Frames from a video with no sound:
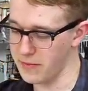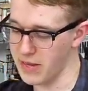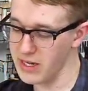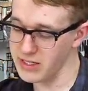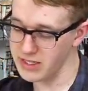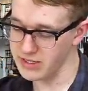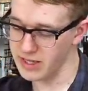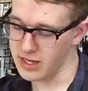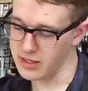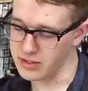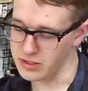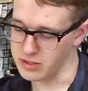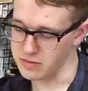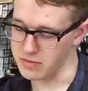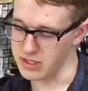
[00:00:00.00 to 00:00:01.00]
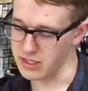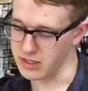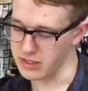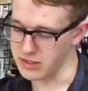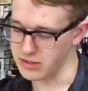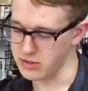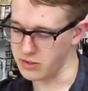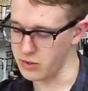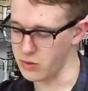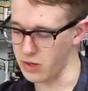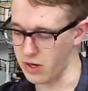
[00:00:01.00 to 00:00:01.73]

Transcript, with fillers: painting that shouldn't be too